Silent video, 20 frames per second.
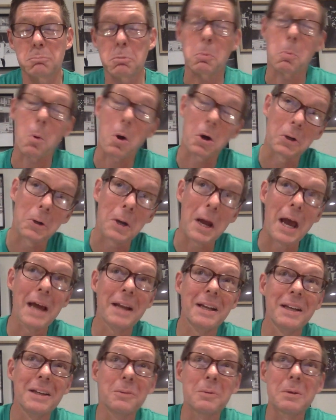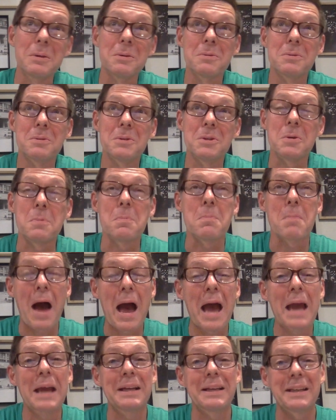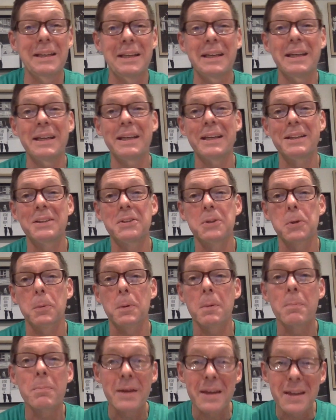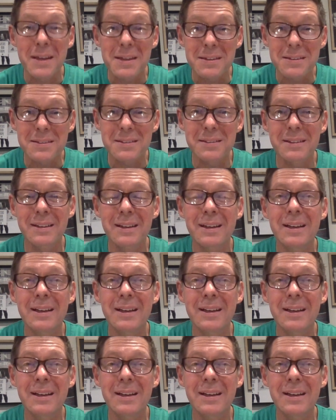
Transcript: And while you're at it, we, you might need to repent